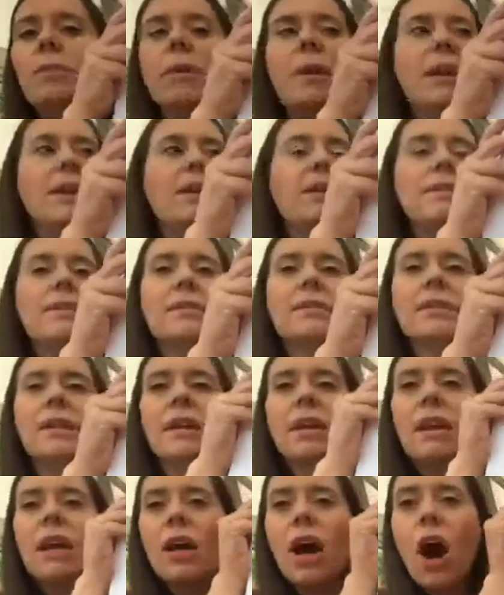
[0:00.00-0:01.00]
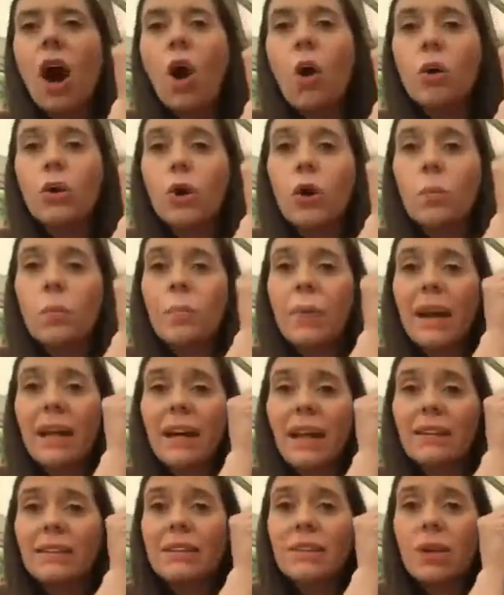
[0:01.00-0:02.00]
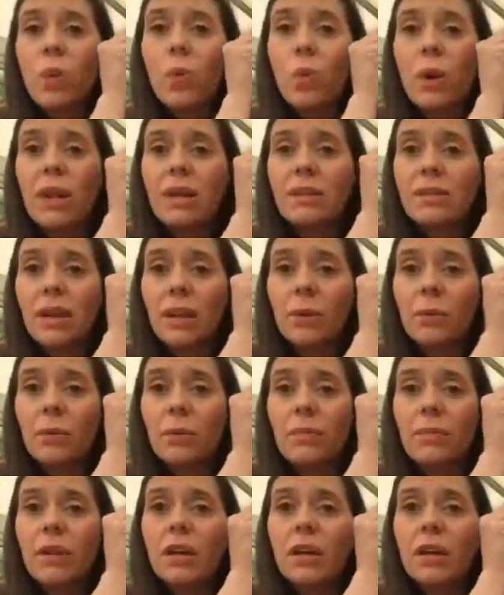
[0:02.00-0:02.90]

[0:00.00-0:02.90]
your piece, hold it up against a window.